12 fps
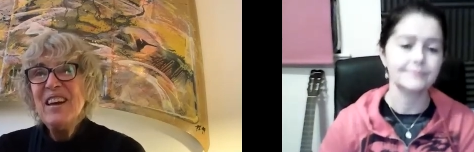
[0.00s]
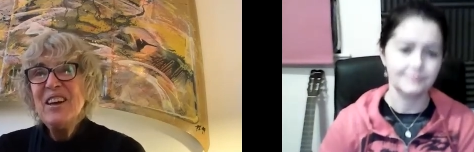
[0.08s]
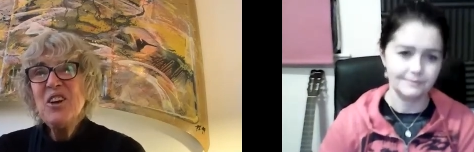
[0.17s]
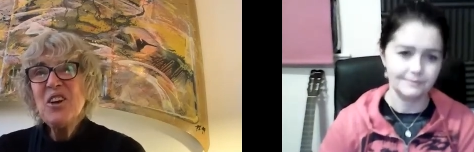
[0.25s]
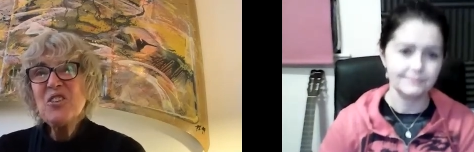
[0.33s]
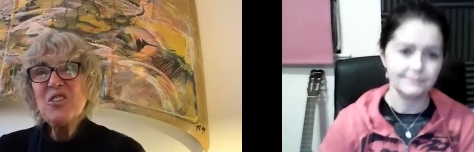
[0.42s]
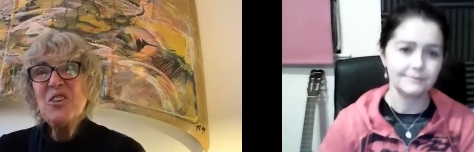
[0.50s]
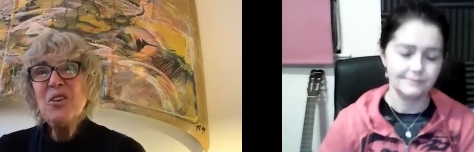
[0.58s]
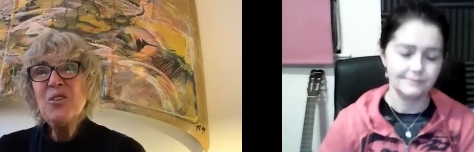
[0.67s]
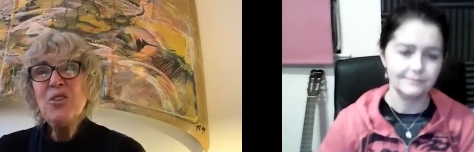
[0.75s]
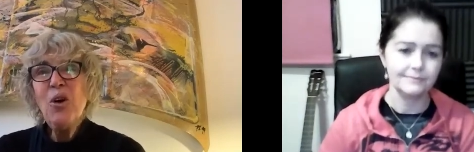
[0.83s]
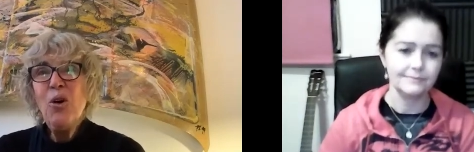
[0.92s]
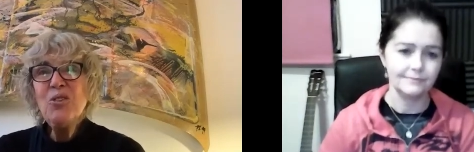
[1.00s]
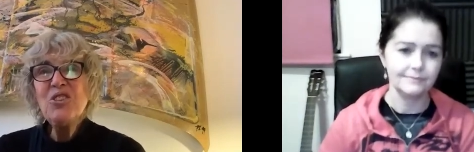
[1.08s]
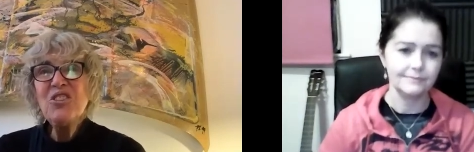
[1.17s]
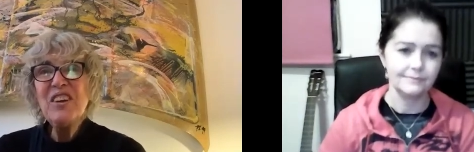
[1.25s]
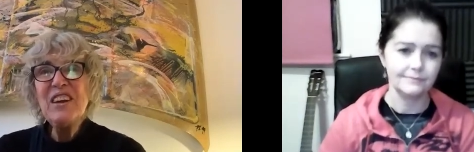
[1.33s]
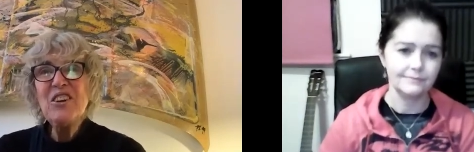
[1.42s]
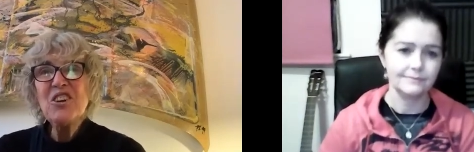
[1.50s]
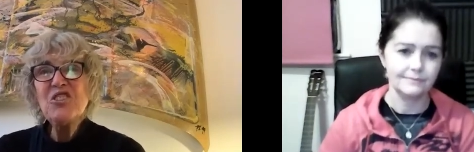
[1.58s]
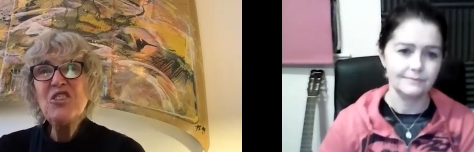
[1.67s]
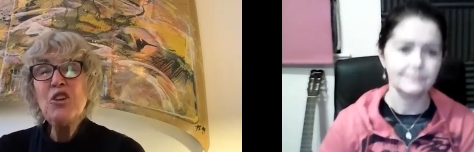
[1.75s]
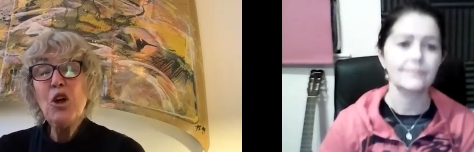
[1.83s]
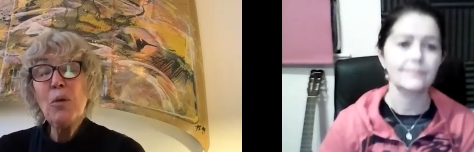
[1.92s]
Speaker 1: you're still noticing. You're
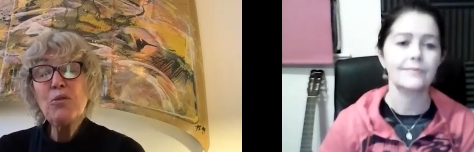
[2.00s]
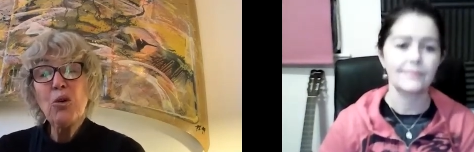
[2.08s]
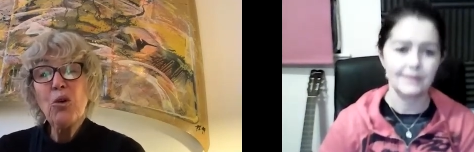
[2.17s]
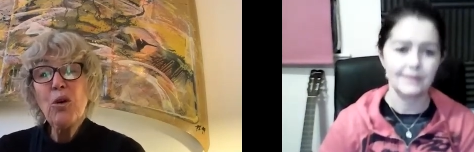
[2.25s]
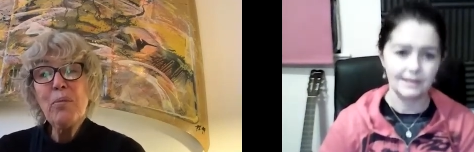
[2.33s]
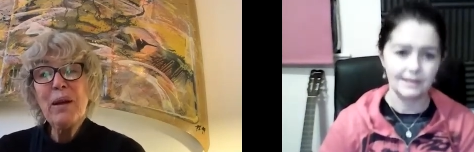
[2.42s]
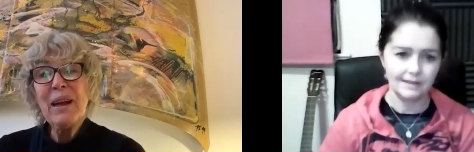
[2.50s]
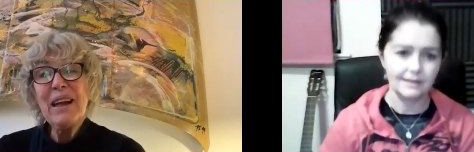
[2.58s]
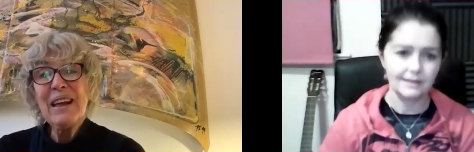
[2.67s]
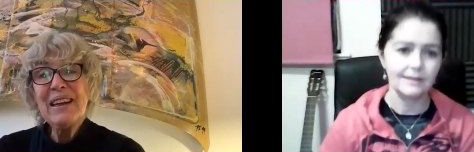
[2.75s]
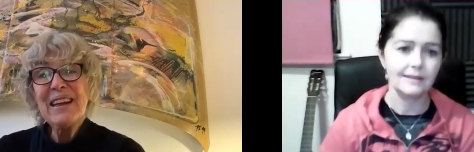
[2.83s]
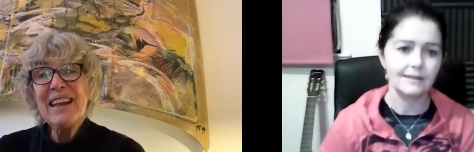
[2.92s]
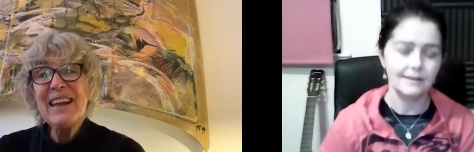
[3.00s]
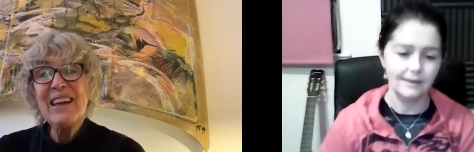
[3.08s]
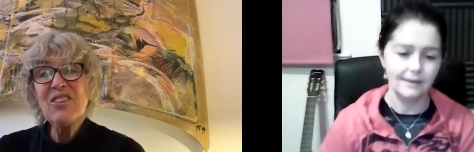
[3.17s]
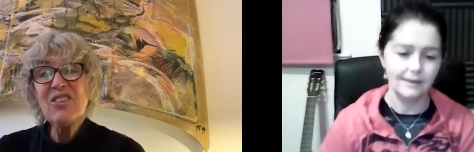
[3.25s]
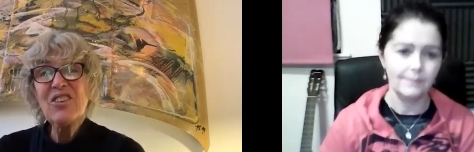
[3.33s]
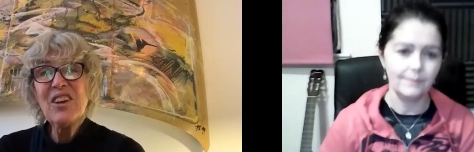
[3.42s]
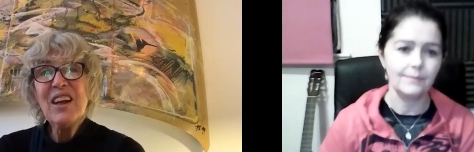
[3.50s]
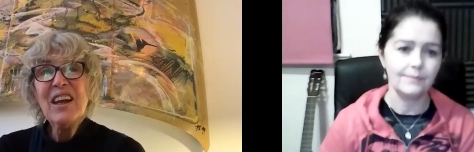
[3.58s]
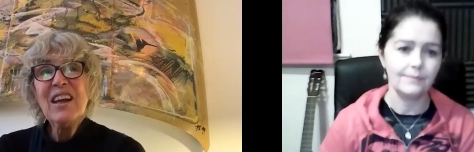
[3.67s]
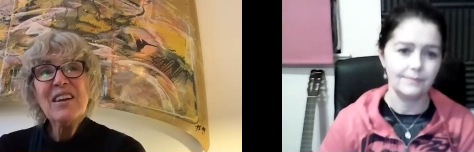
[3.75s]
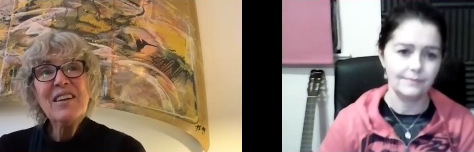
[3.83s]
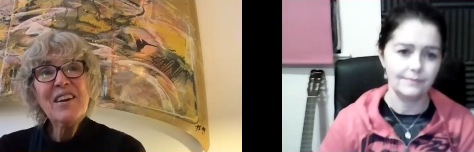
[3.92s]
still absorbing things
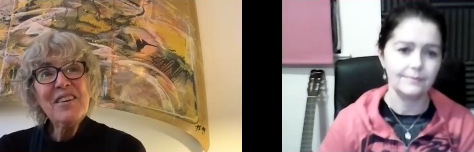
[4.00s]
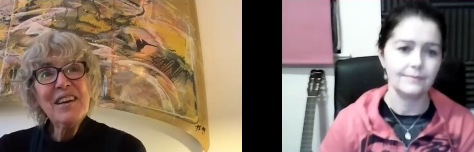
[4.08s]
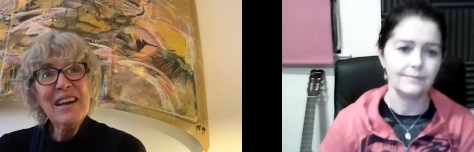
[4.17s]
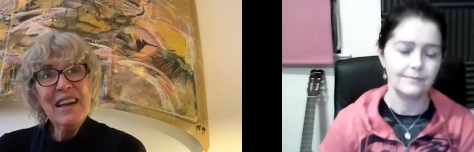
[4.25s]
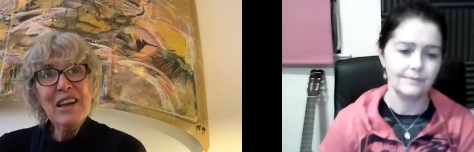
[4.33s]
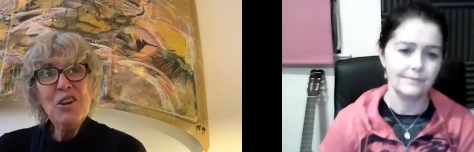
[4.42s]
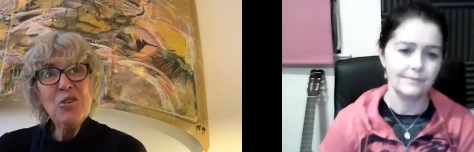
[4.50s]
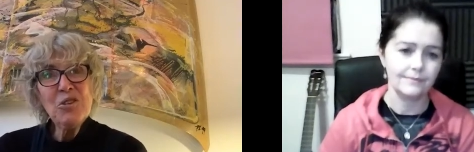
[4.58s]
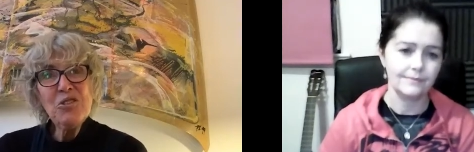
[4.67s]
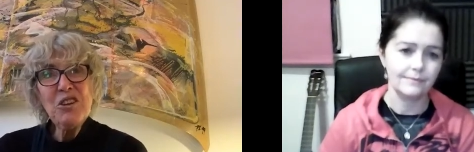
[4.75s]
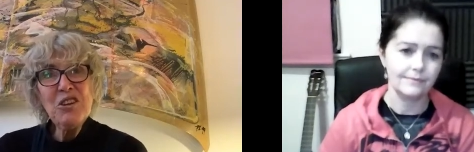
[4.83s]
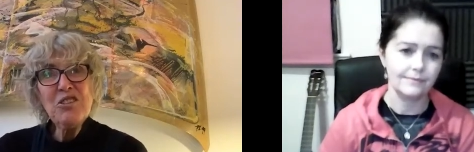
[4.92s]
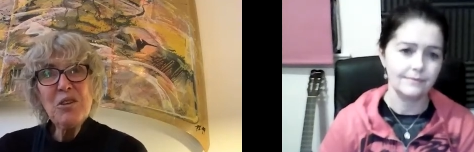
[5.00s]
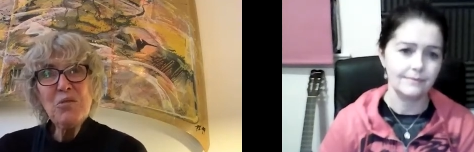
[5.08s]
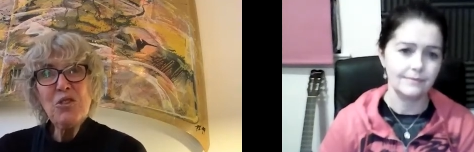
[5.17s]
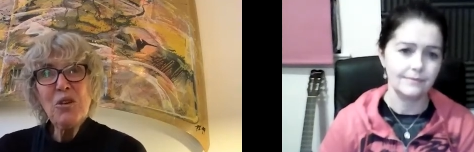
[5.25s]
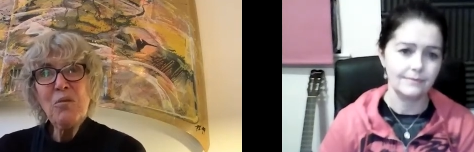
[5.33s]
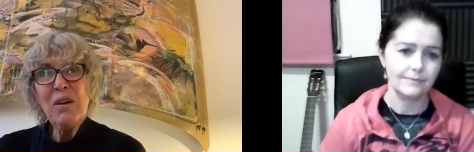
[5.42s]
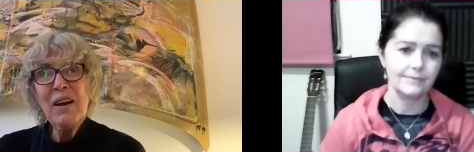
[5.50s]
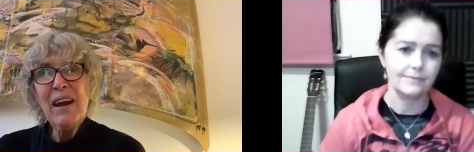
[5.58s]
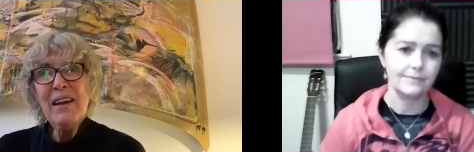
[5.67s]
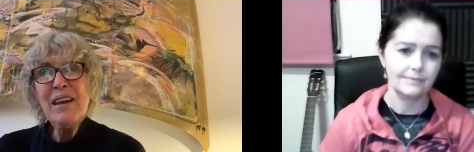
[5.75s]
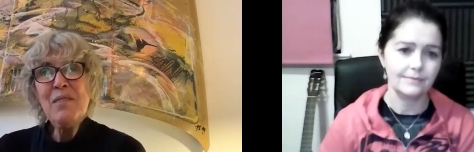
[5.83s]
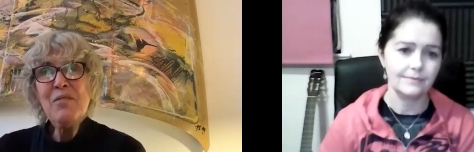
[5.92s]
mm. that are in your system somewhere.
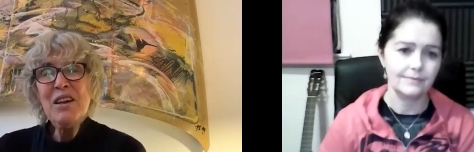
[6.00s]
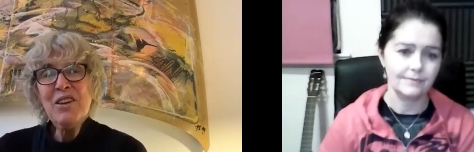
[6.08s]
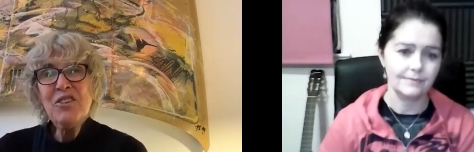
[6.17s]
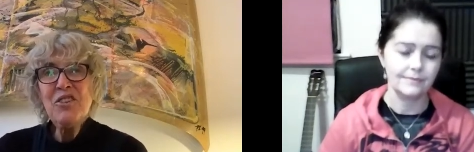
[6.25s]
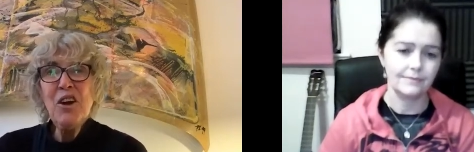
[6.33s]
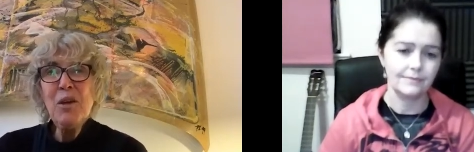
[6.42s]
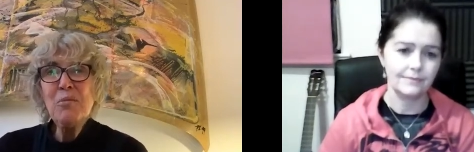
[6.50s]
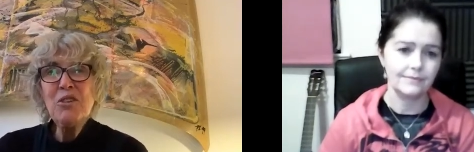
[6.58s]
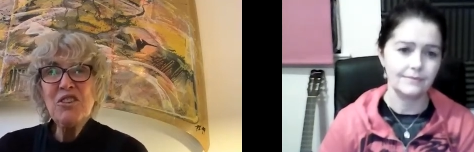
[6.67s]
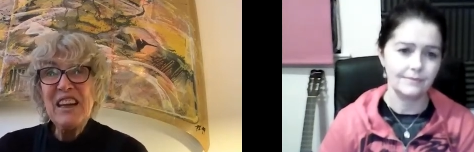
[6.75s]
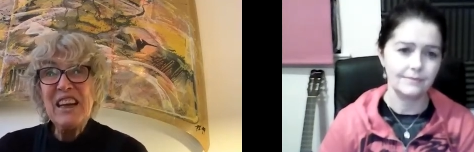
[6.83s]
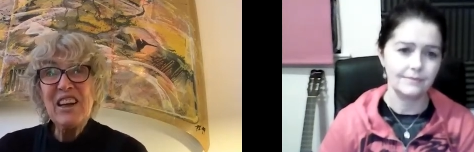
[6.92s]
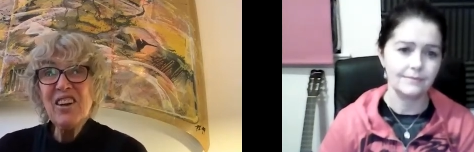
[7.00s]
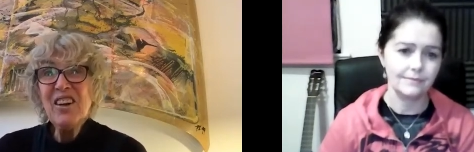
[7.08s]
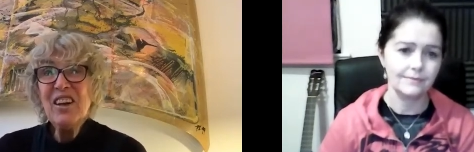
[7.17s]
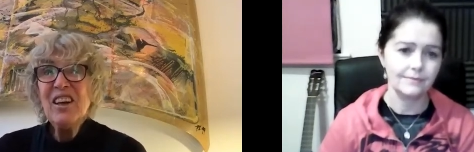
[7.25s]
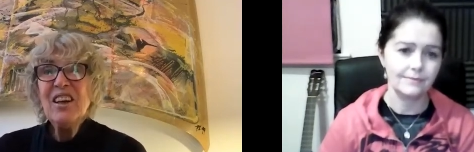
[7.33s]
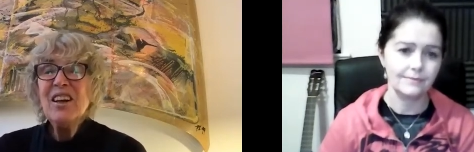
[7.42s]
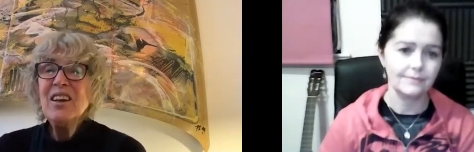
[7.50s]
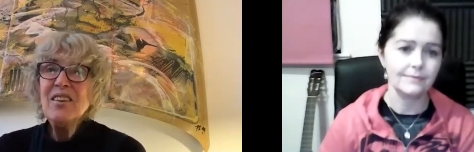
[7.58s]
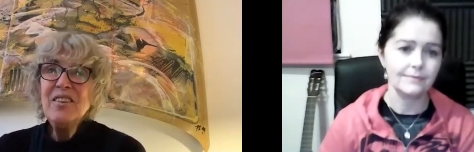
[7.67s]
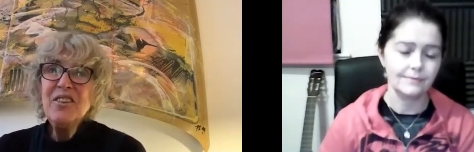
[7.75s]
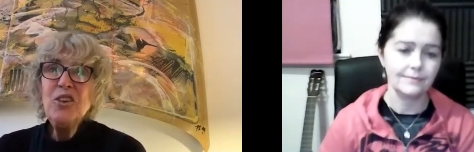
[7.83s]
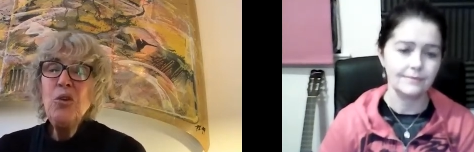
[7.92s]
And then when the time is there,
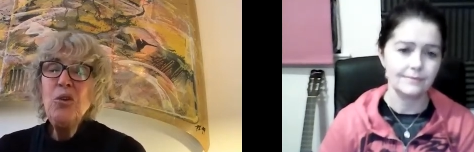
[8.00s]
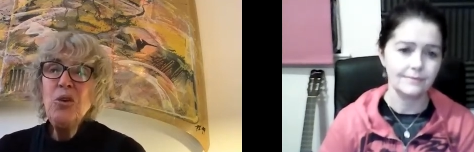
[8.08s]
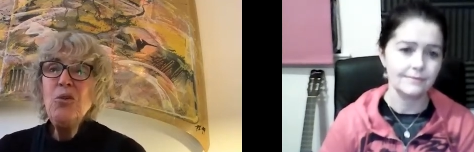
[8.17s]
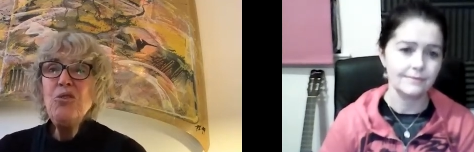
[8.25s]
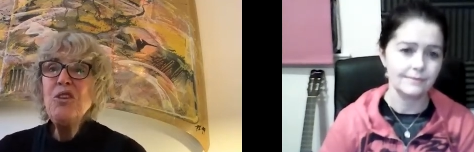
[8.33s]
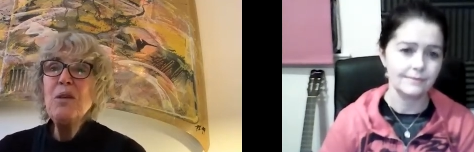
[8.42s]
you'll use